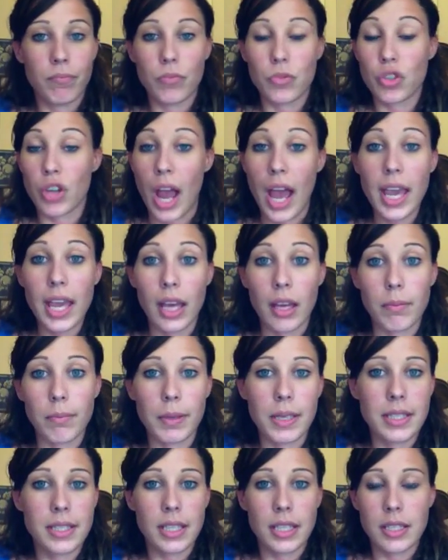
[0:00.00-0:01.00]
try it.
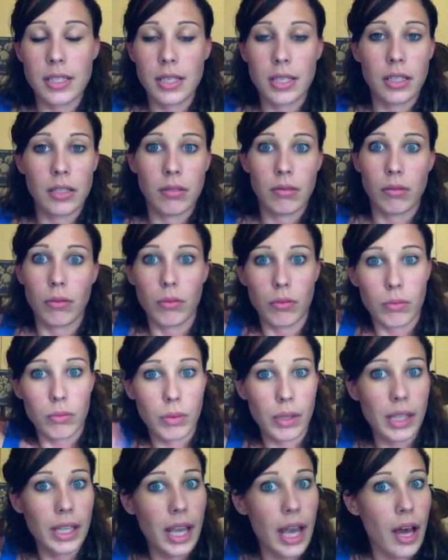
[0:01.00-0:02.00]
B6 can
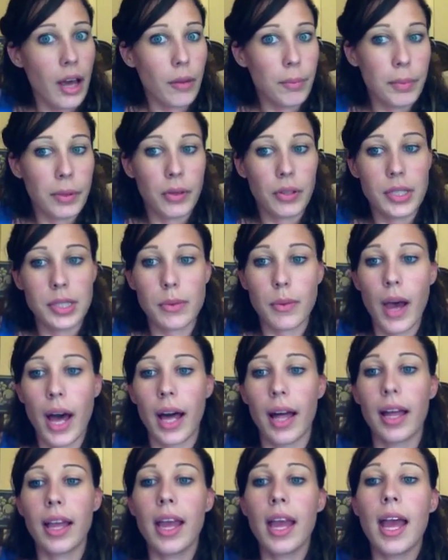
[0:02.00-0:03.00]
really help you as
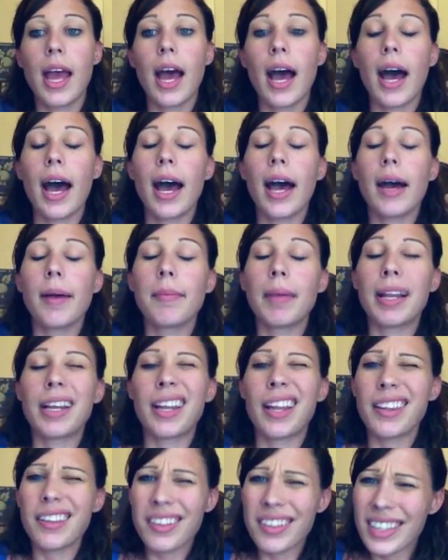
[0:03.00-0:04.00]
well.
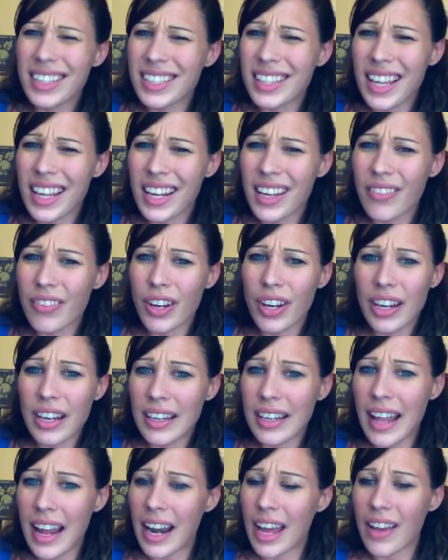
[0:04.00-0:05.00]
Another thing that I've
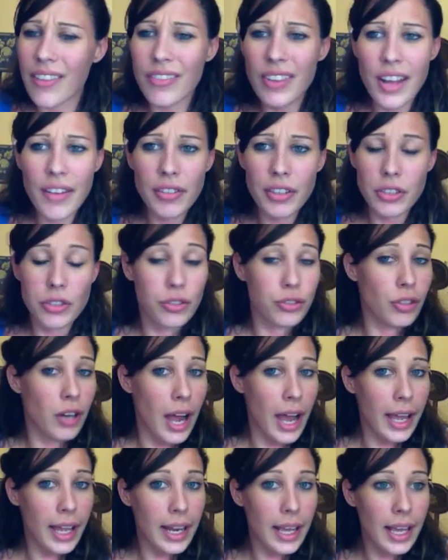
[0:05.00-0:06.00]
heard, and I've never
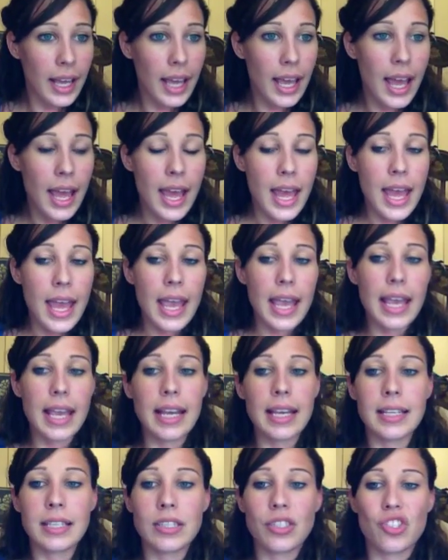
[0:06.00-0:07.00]
tried it,
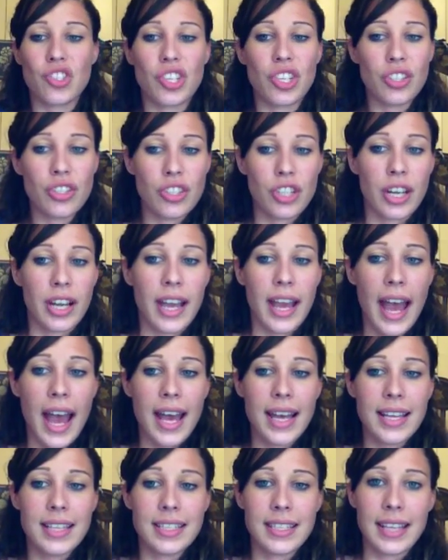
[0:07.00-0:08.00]
is ginger. It
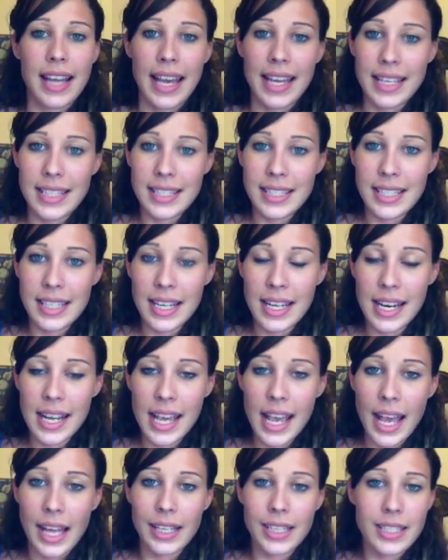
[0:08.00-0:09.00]
has niacin in
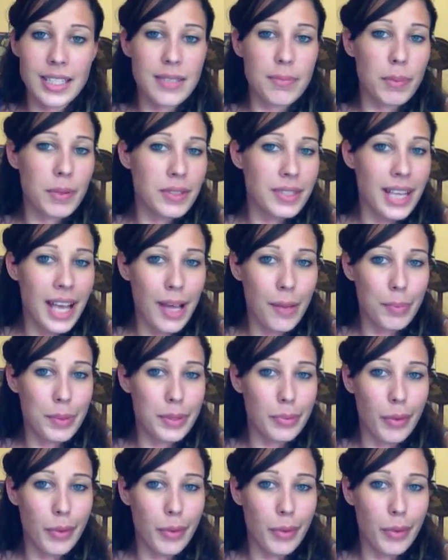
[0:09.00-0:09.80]
it, and it's supposed to help as